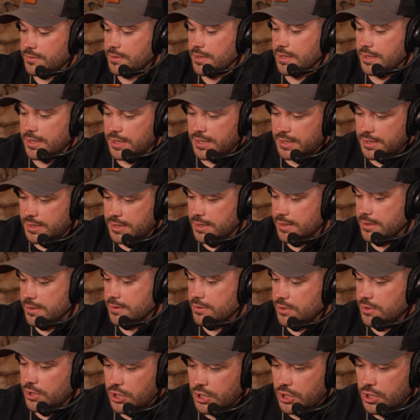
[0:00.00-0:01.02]
in
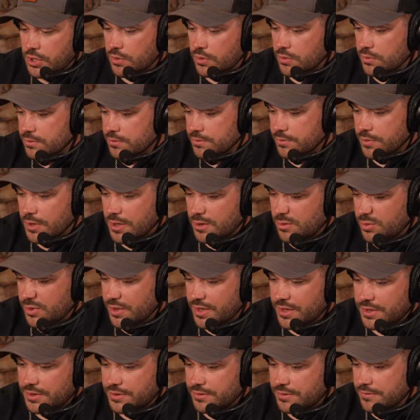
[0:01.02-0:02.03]
you know
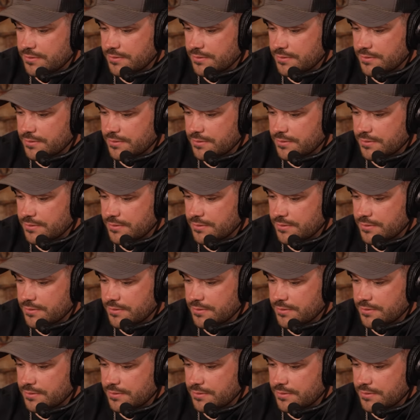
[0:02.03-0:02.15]
probably a